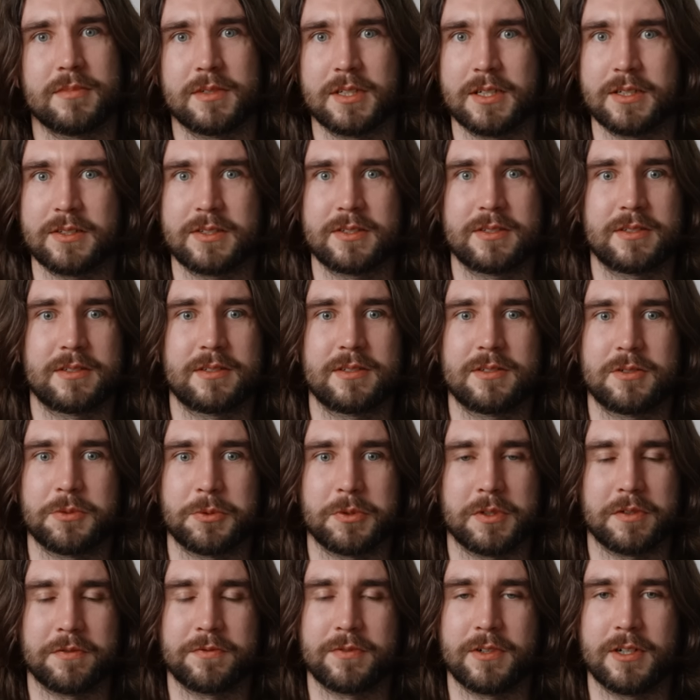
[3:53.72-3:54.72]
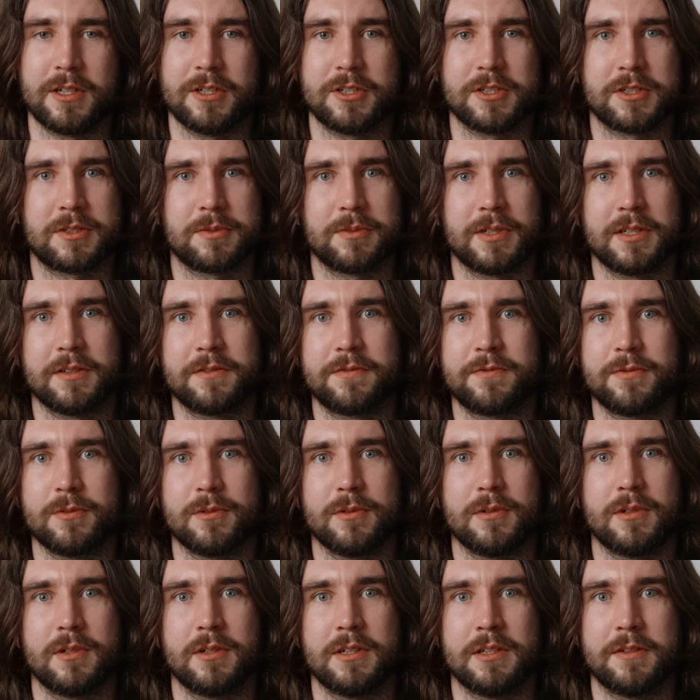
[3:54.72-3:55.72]
that's totally fine. Just wait
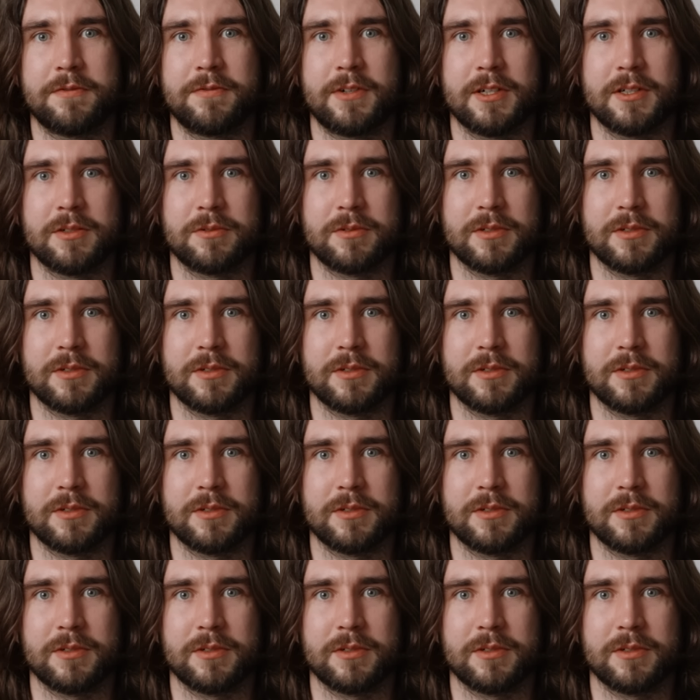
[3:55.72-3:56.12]
for the final